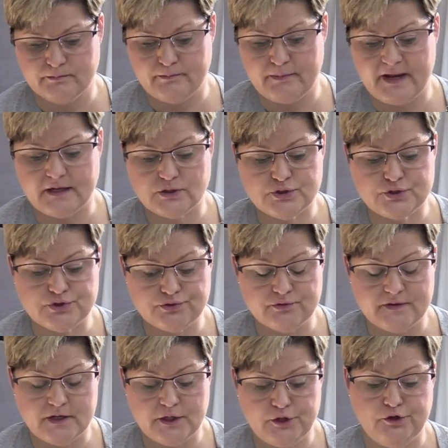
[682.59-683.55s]
Make sure
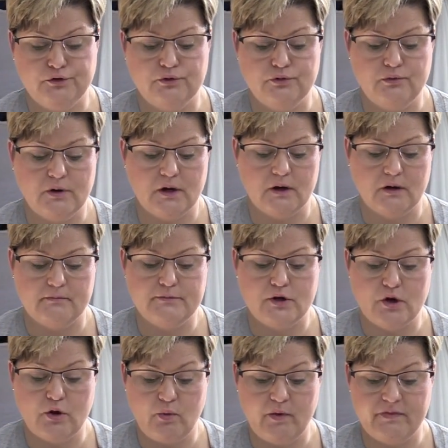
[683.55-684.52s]
that you
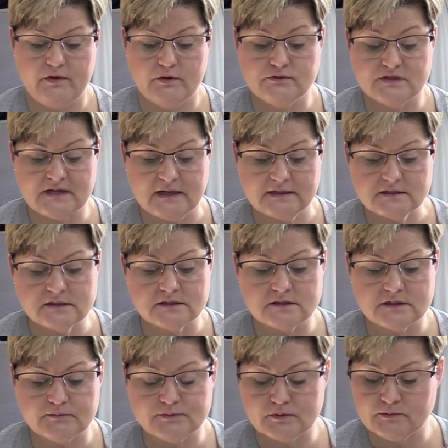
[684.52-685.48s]
know what those signs and
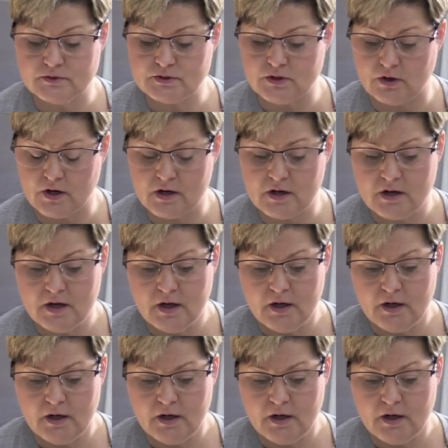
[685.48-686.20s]
symptoms are.